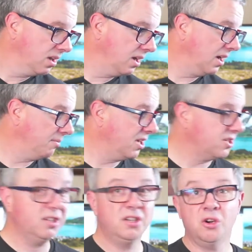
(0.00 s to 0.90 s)
I'm
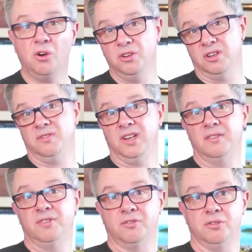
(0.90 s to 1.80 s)
actually in a corner of a
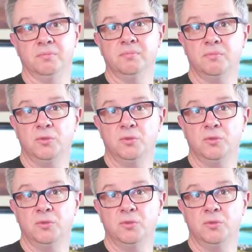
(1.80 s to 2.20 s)
living room.